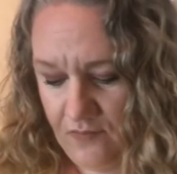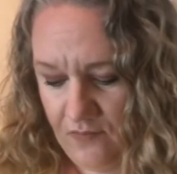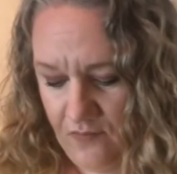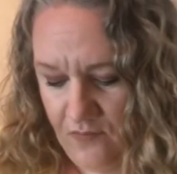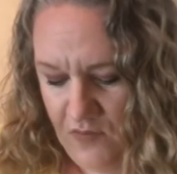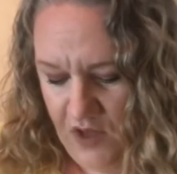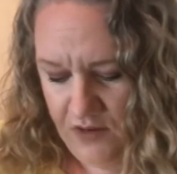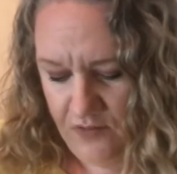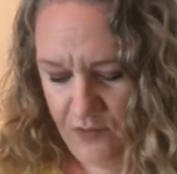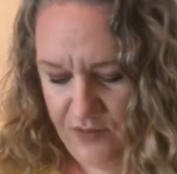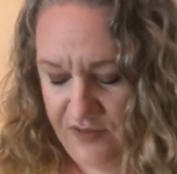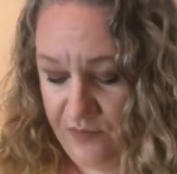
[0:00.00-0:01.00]
none of
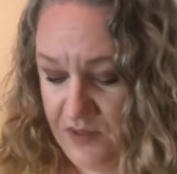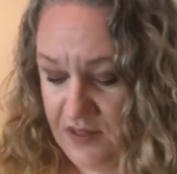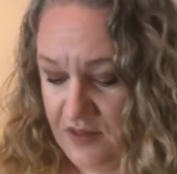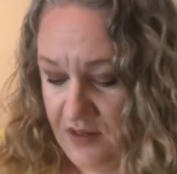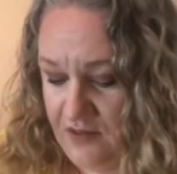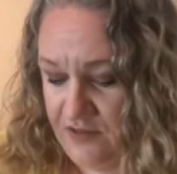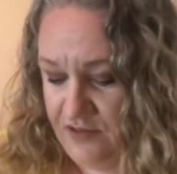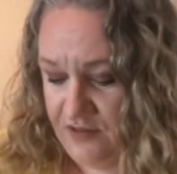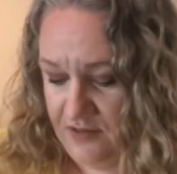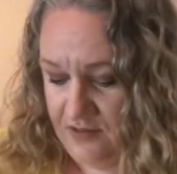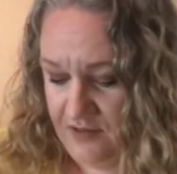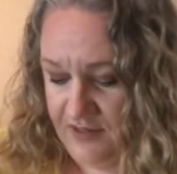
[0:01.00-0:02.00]
those have been touched.
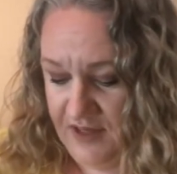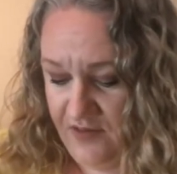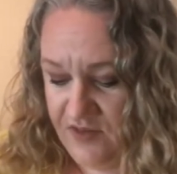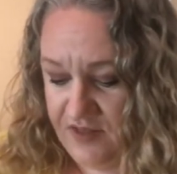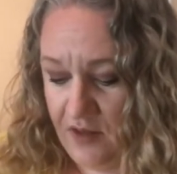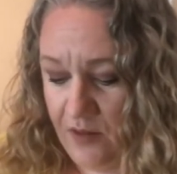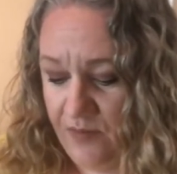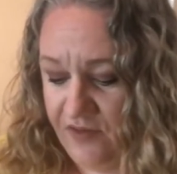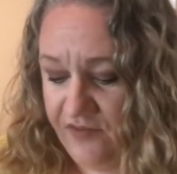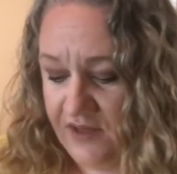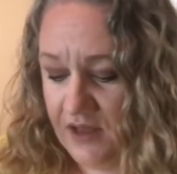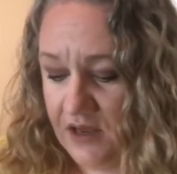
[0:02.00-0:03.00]
I think I've stuck my
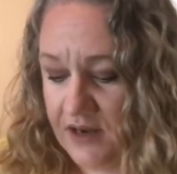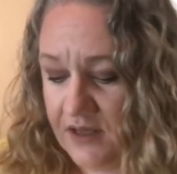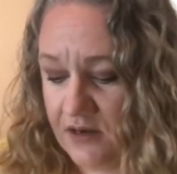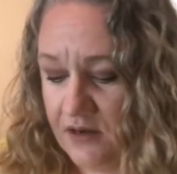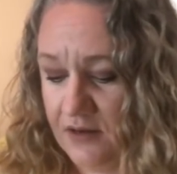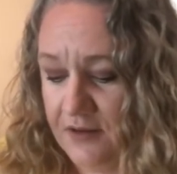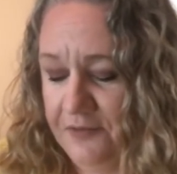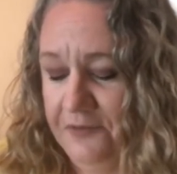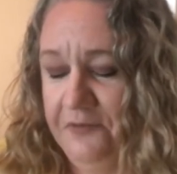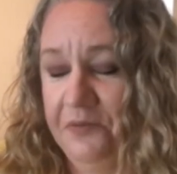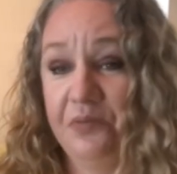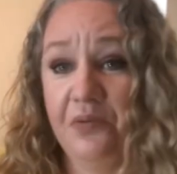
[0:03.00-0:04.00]
finger in
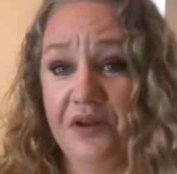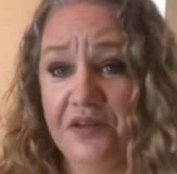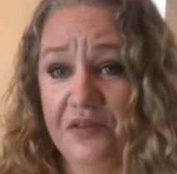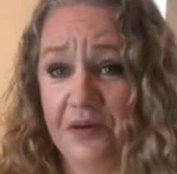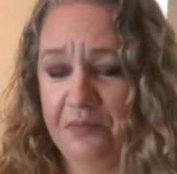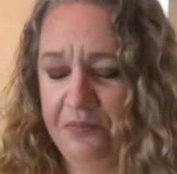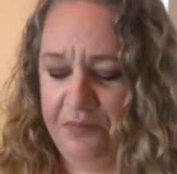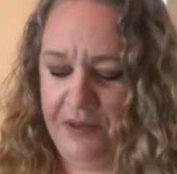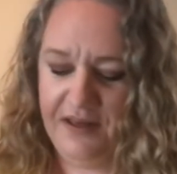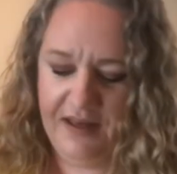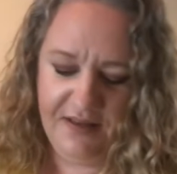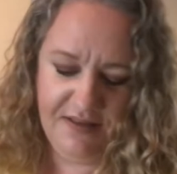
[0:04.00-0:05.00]
one of them by
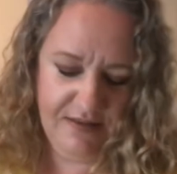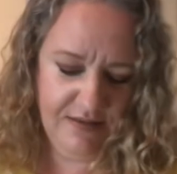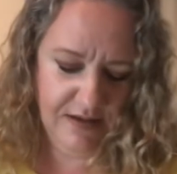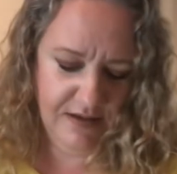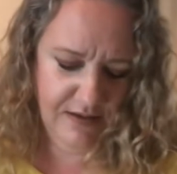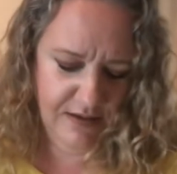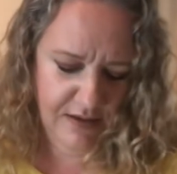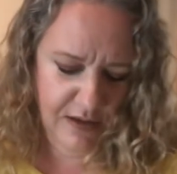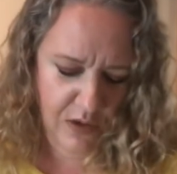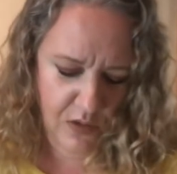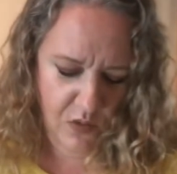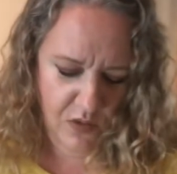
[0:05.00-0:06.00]
accident,
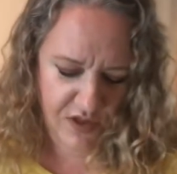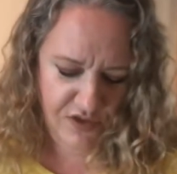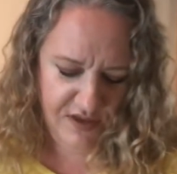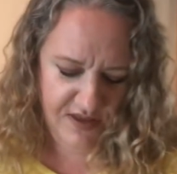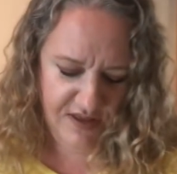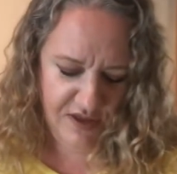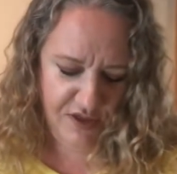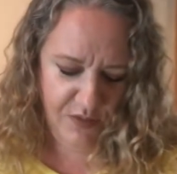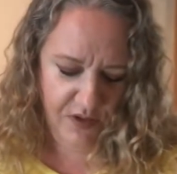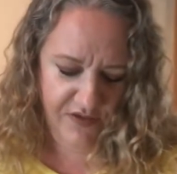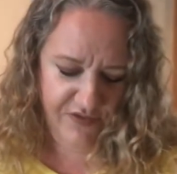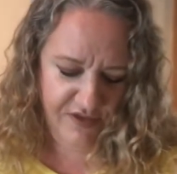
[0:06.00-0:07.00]
which is
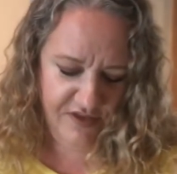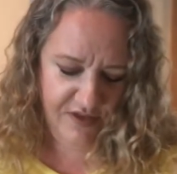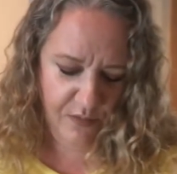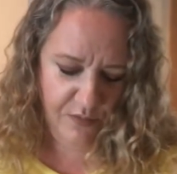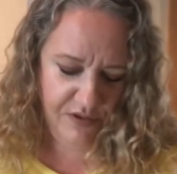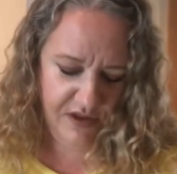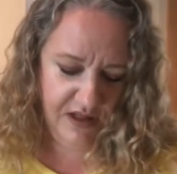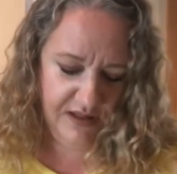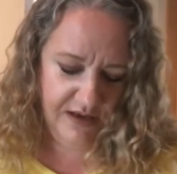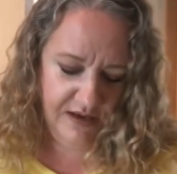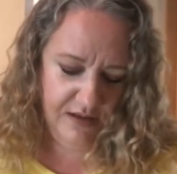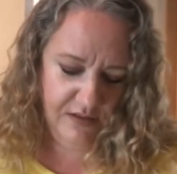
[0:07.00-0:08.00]
Swift's
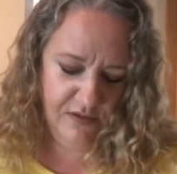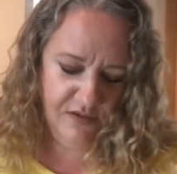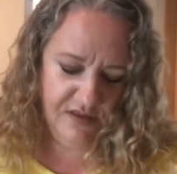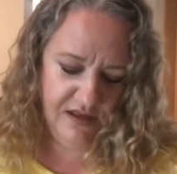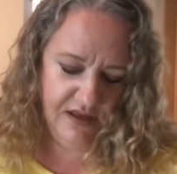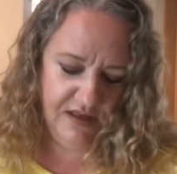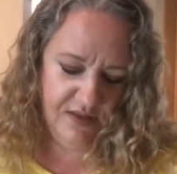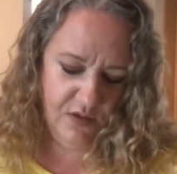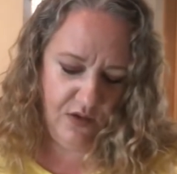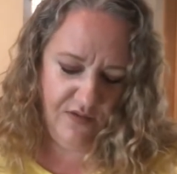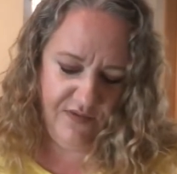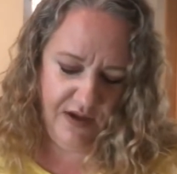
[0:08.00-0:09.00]
Praline. Looks like it's got
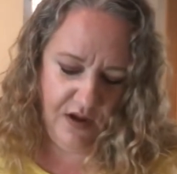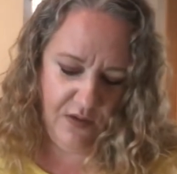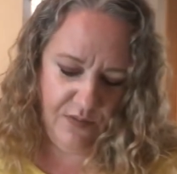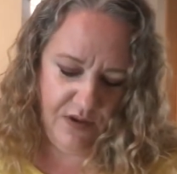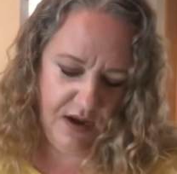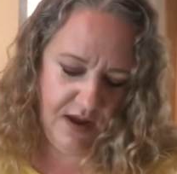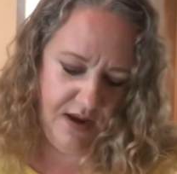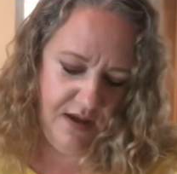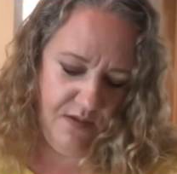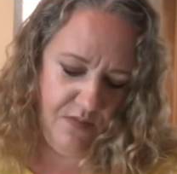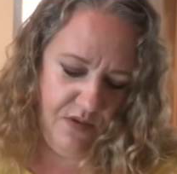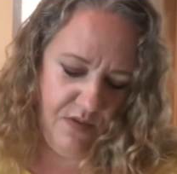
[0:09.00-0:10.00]
a fingerprint in it,
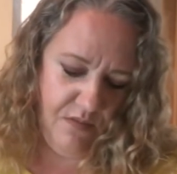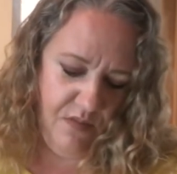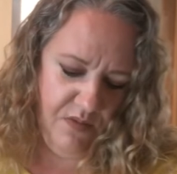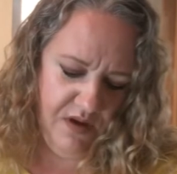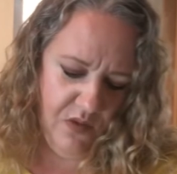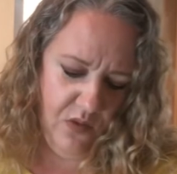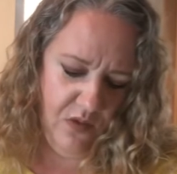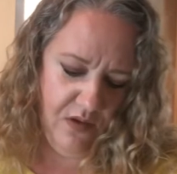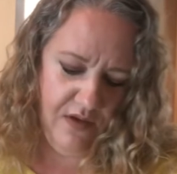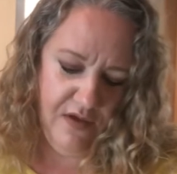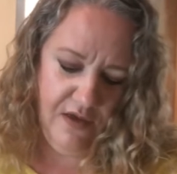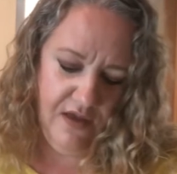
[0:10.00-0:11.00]
but maybe not.
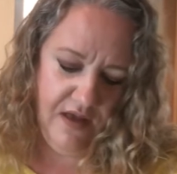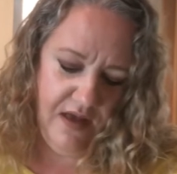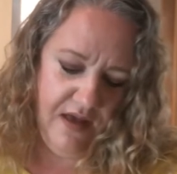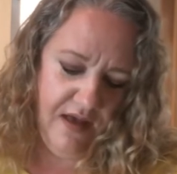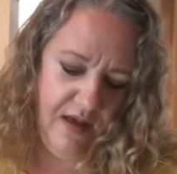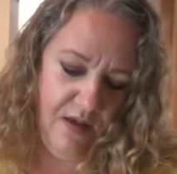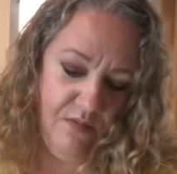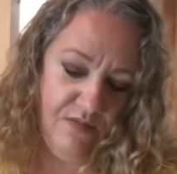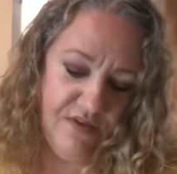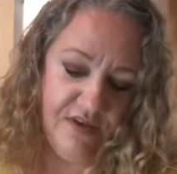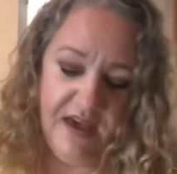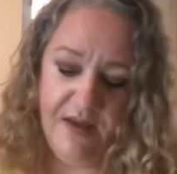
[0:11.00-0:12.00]

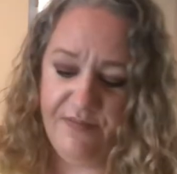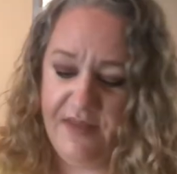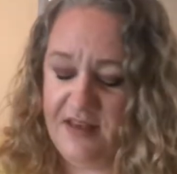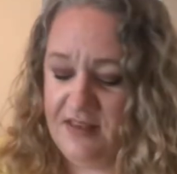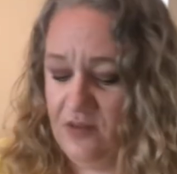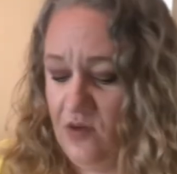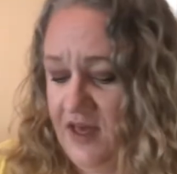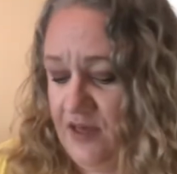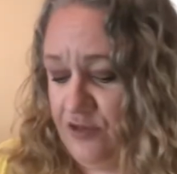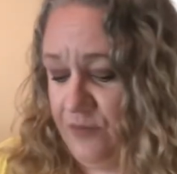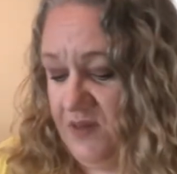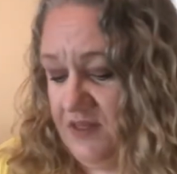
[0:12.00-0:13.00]
So yeah, that's not
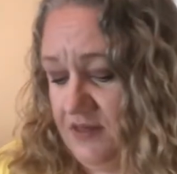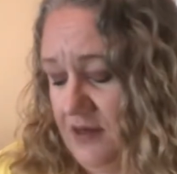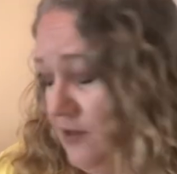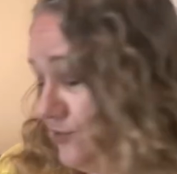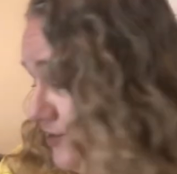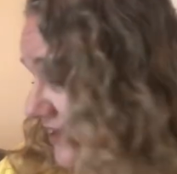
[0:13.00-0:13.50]
actually been touched